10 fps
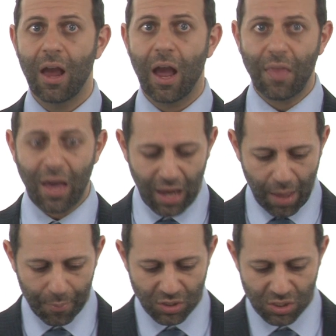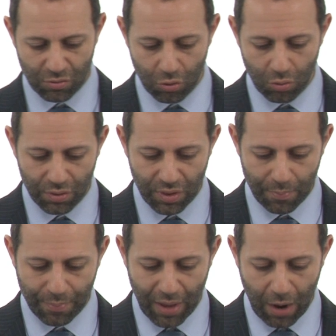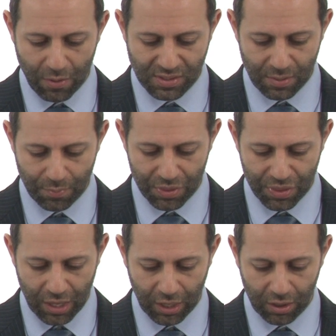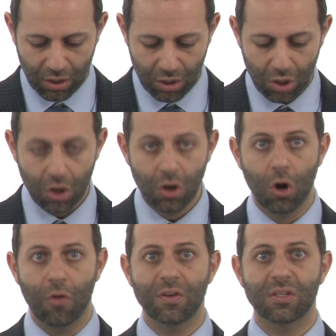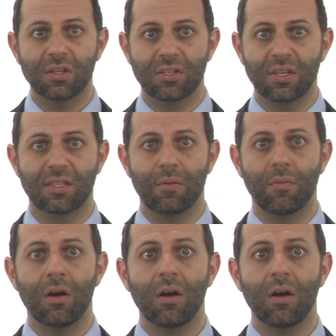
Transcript: And that happens through the parasympathetic nervous system.